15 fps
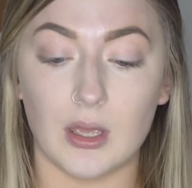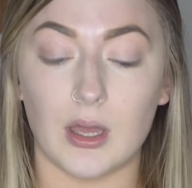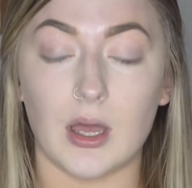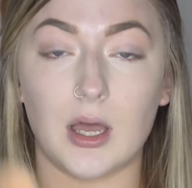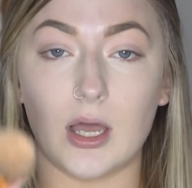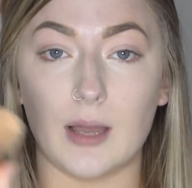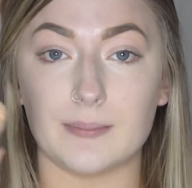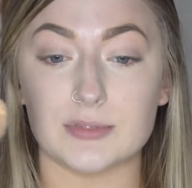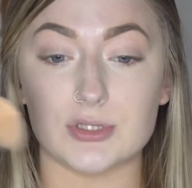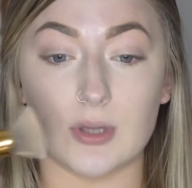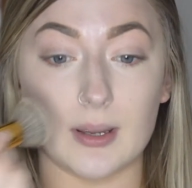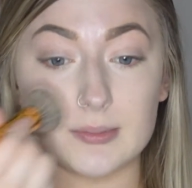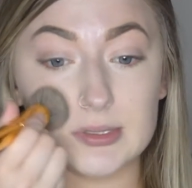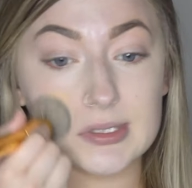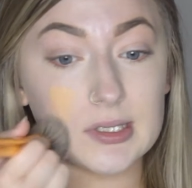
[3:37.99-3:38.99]
So
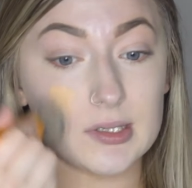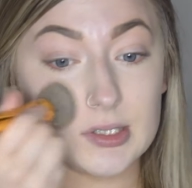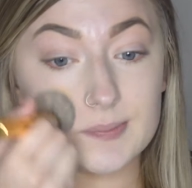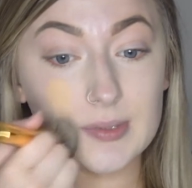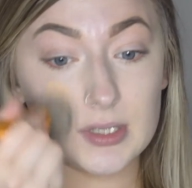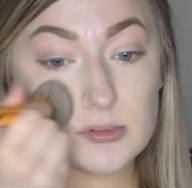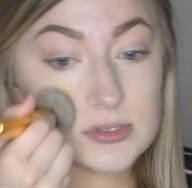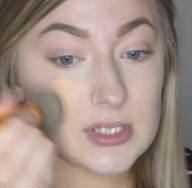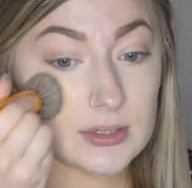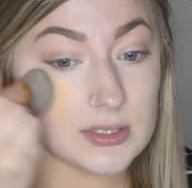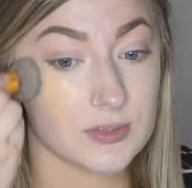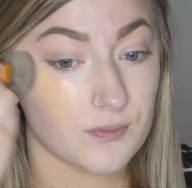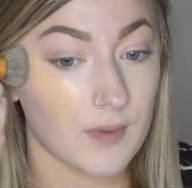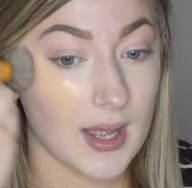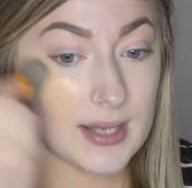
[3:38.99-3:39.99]
I'm just gonna be using
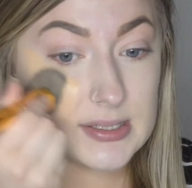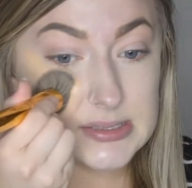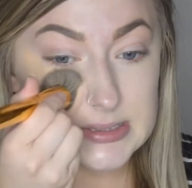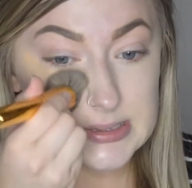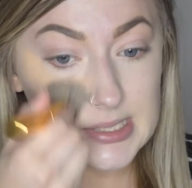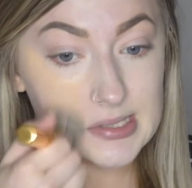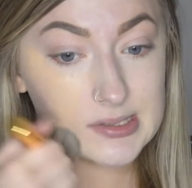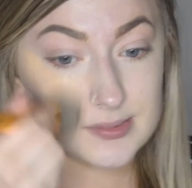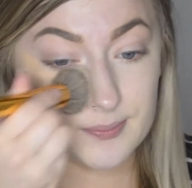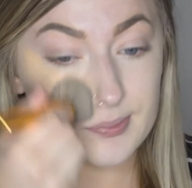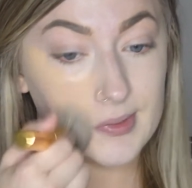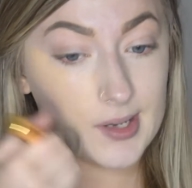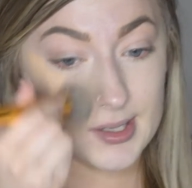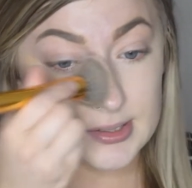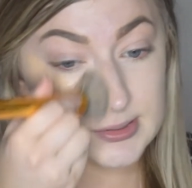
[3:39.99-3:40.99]
this Y6
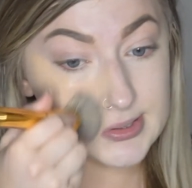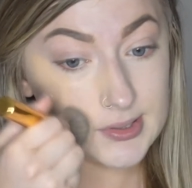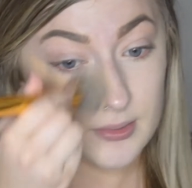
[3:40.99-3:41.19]
brush.